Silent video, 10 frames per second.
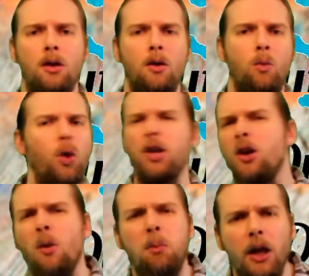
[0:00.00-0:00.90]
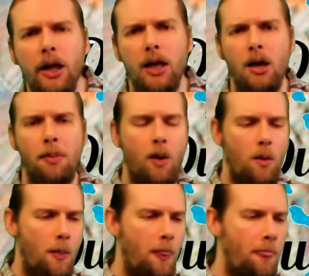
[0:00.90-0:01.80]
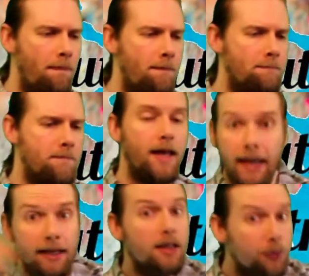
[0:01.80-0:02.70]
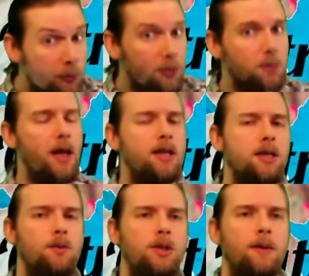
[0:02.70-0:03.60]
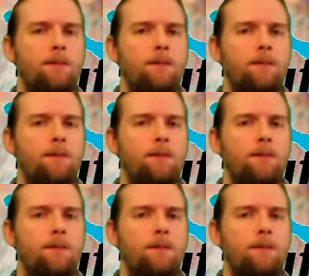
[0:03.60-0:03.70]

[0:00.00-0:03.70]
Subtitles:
What are you complaining about? Again, different perspectives.